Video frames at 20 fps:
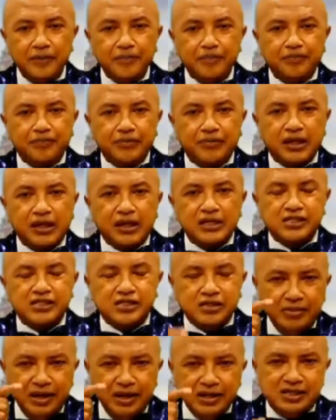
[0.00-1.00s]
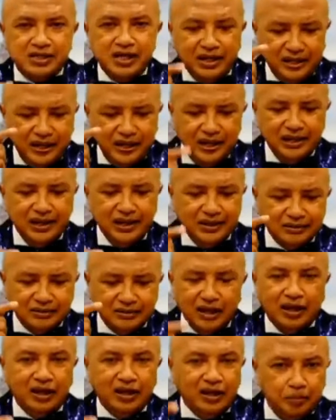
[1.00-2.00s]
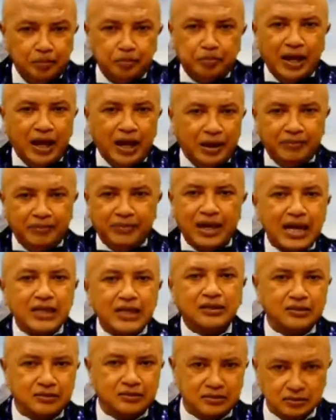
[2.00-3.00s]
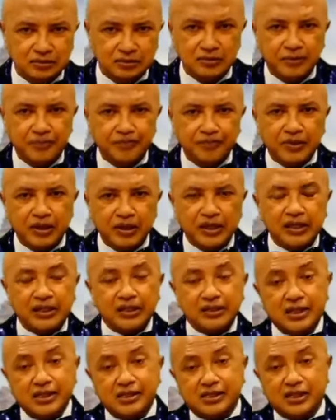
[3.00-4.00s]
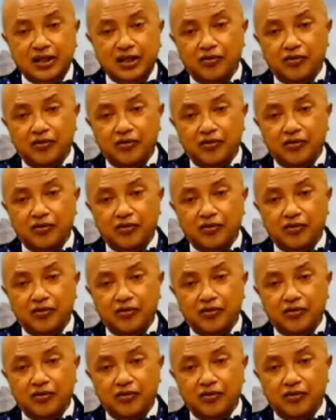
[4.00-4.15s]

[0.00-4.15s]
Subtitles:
So the words of prophet must be accepted.